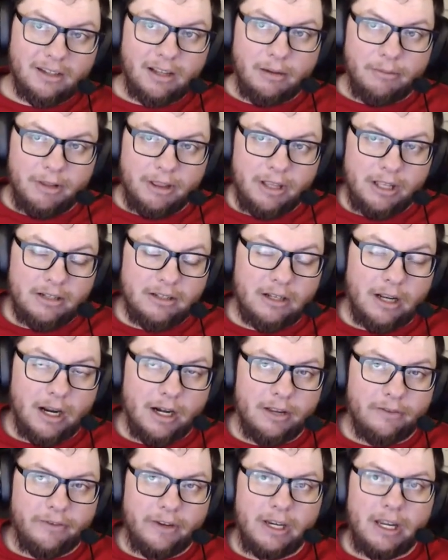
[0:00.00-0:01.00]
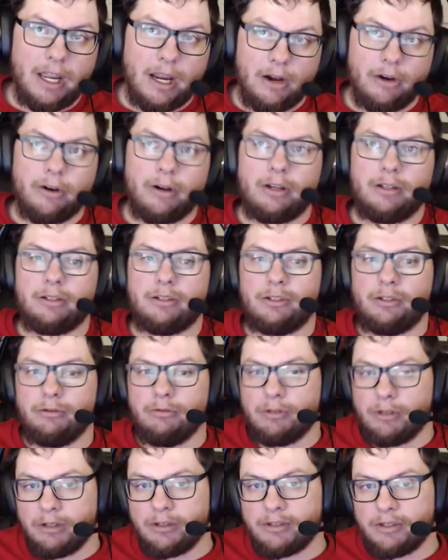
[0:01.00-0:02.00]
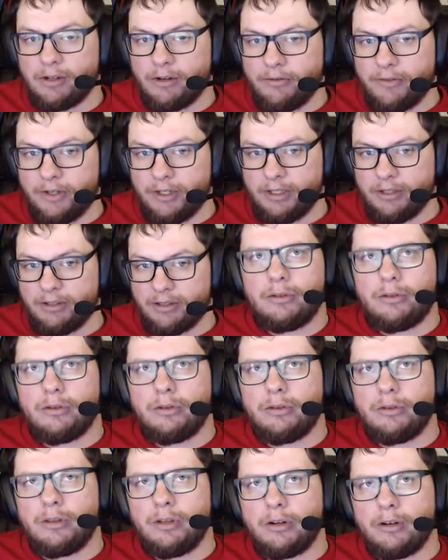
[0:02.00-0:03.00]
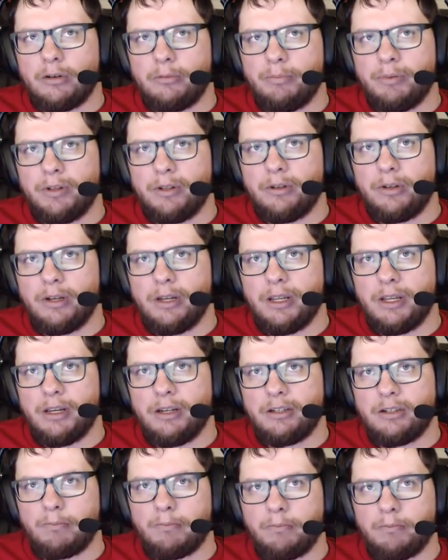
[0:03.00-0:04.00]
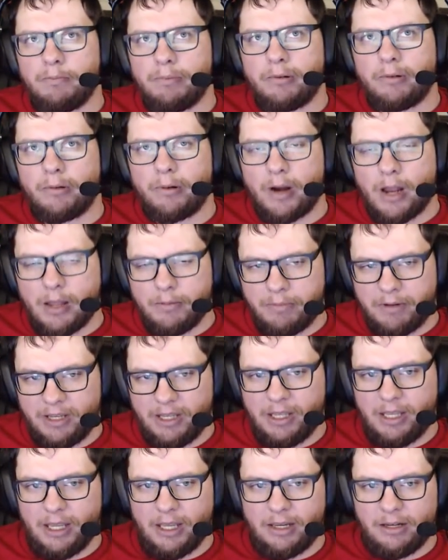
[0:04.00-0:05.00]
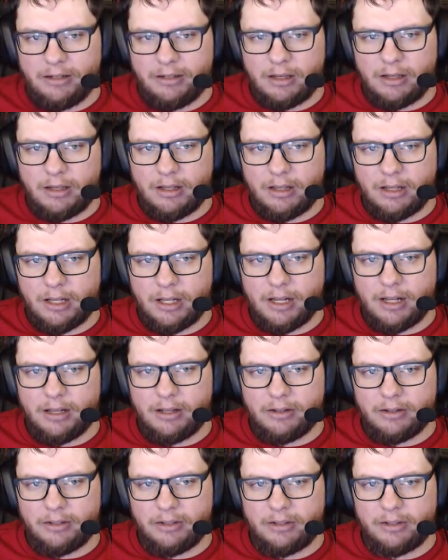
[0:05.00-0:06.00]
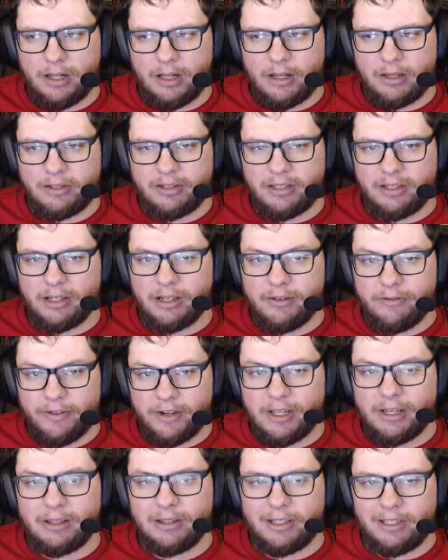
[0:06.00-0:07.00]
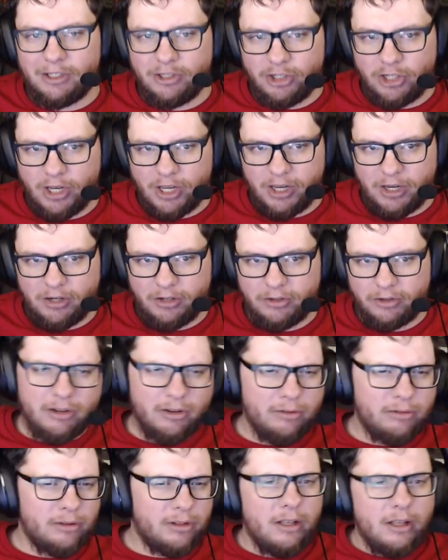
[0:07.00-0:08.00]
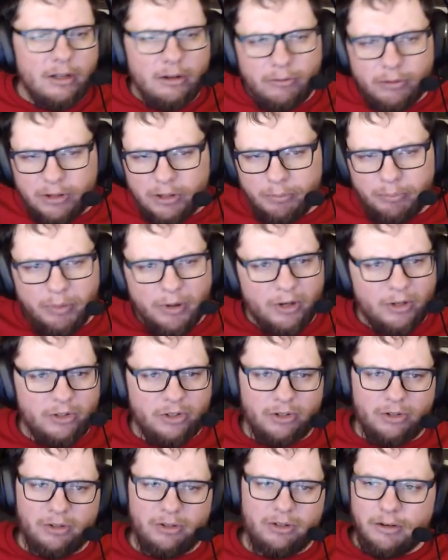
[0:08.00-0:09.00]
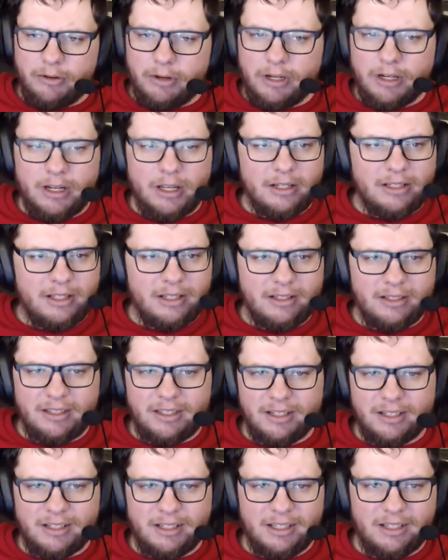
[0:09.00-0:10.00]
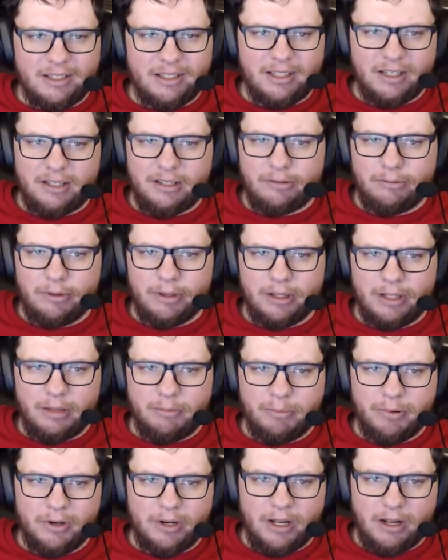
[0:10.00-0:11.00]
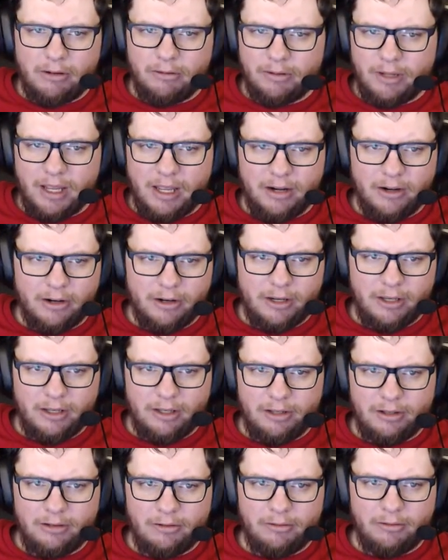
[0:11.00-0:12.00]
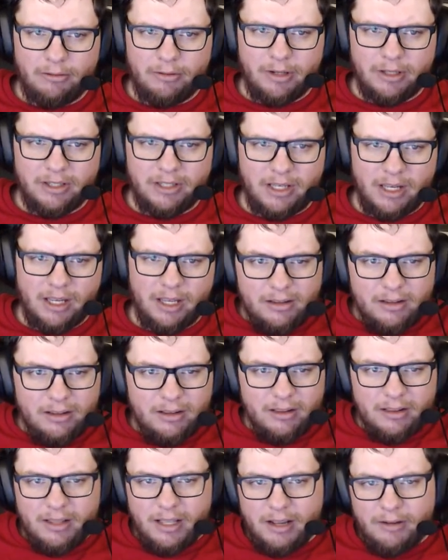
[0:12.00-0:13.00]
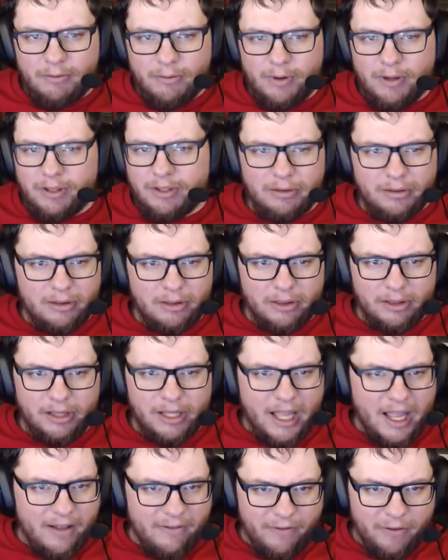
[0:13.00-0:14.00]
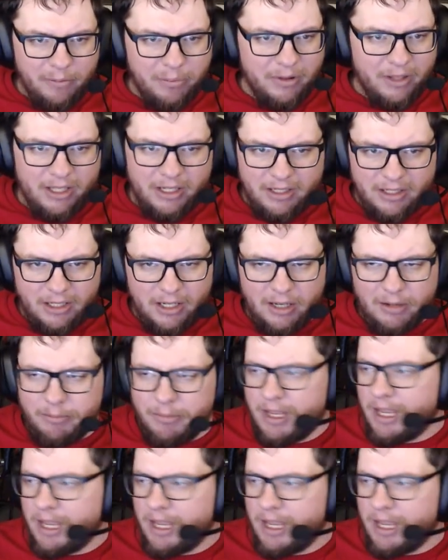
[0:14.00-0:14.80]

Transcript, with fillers: I mean, that's kind of inherent to conservatism. Their ability to propagate has significantly changed. Like with the Birchers, 1966, when they put out Anarchy USA, that was laughably dumb.